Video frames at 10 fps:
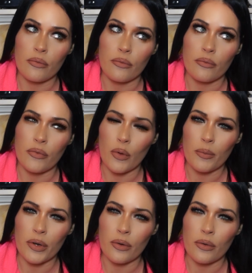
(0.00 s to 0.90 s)

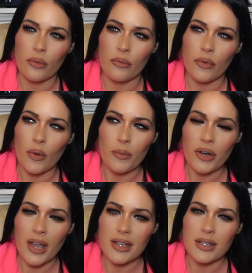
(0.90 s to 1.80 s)
Roemer, Roemer
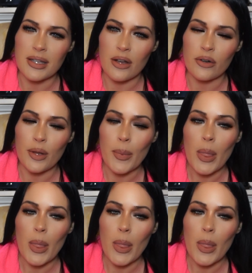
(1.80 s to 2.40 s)
has. Is that her name?